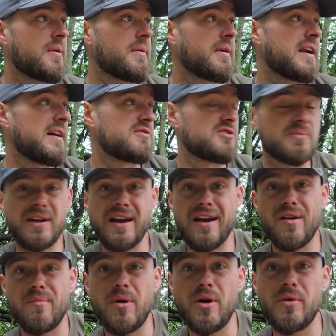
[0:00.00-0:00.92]
I'm going to have some
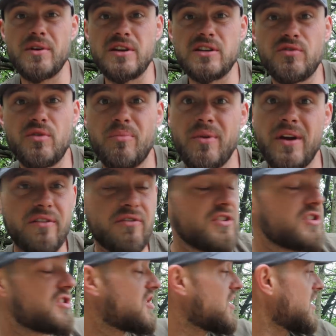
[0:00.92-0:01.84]
Garibaldi's for
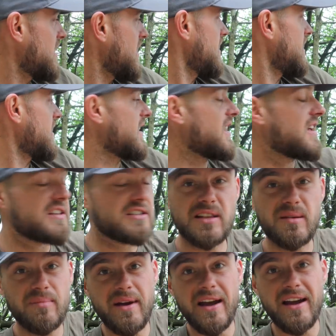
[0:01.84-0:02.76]
breakfast. You can hear the geese
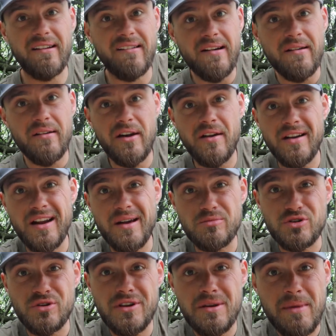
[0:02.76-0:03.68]
in the background going
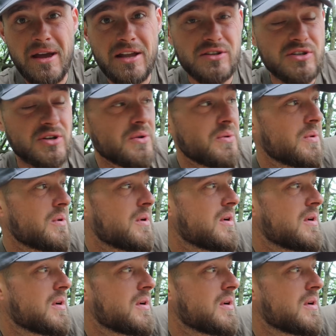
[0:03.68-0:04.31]
absolutely mental.